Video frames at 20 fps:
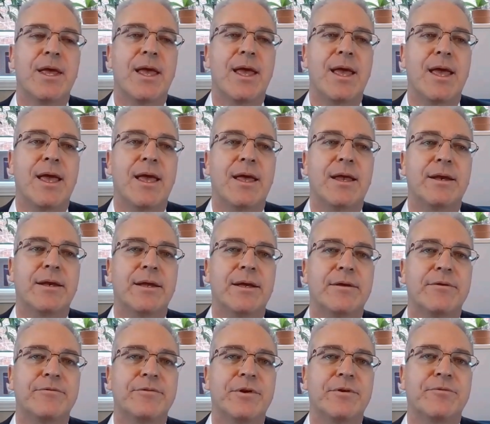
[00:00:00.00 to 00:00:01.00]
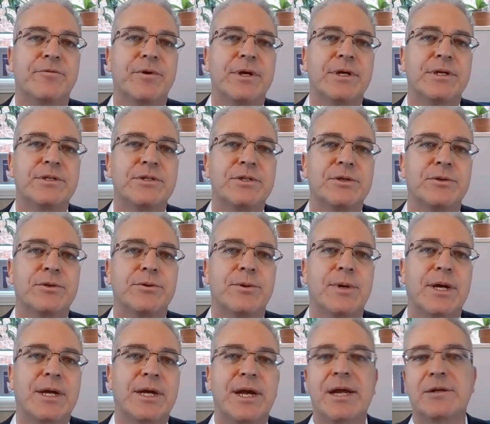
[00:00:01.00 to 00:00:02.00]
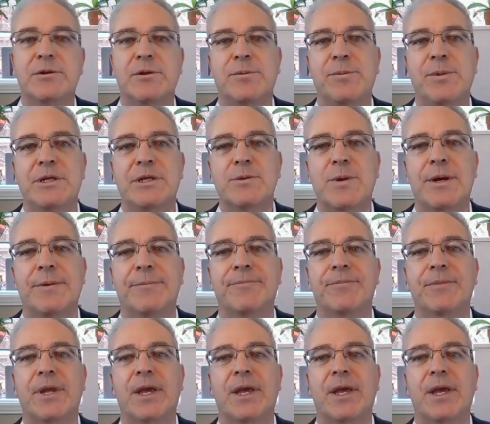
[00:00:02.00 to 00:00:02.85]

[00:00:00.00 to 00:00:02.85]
And feel free to connect with me as well.